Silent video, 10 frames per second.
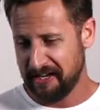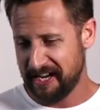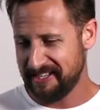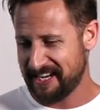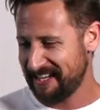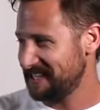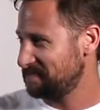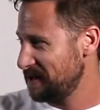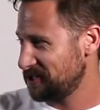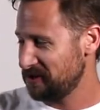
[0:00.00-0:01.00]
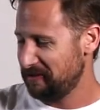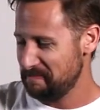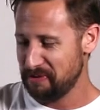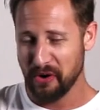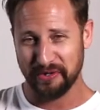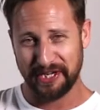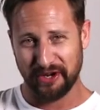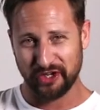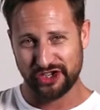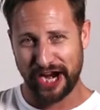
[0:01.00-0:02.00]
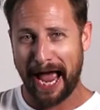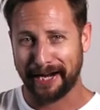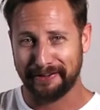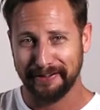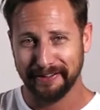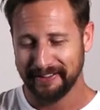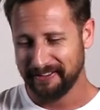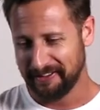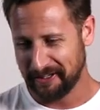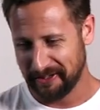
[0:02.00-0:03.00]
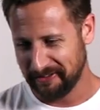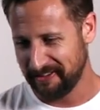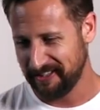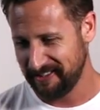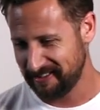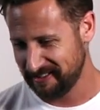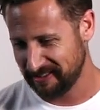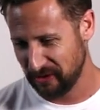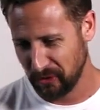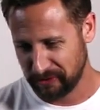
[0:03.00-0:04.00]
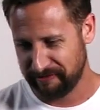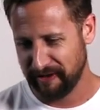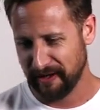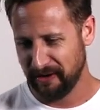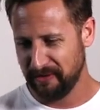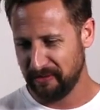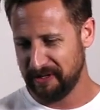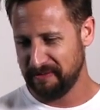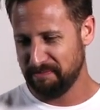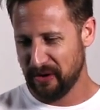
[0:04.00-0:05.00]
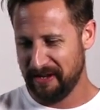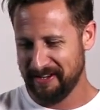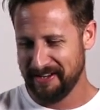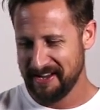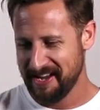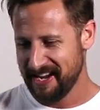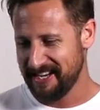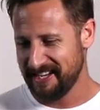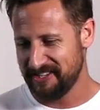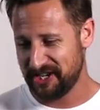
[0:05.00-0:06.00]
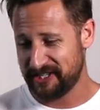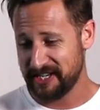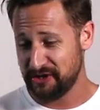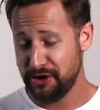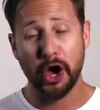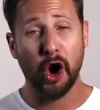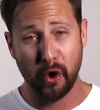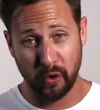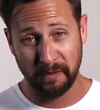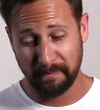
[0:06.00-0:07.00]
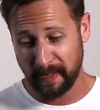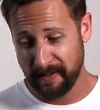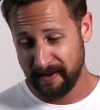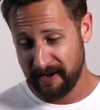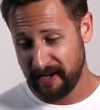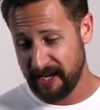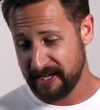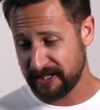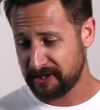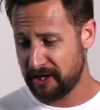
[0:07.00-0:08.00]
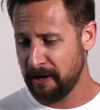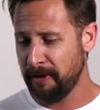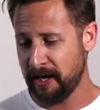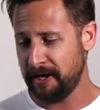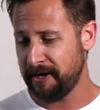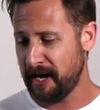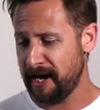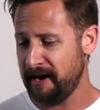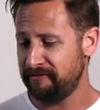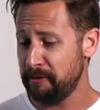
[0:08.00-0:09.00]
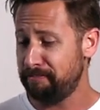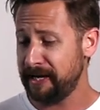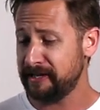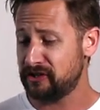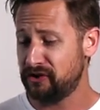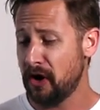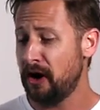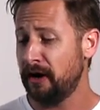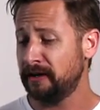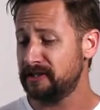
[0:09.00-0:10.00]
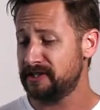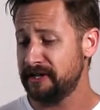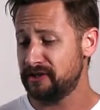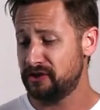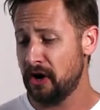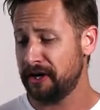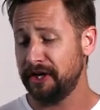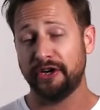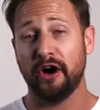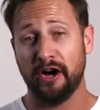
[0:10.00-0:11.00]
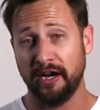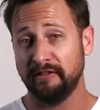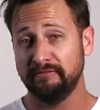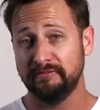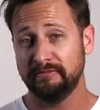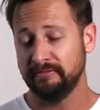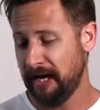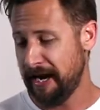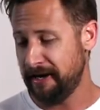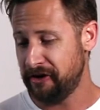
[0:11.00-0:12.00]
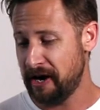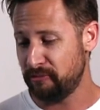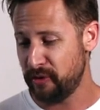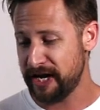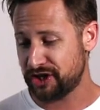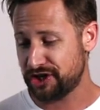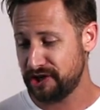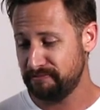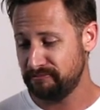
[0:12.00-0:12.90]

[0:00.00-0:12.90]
And he's got this picture of him posing all jacked. He's an older fellow. And she says, "No." He says, "Come on, I have the biggest dong since Donkey Kong. And I'm rich.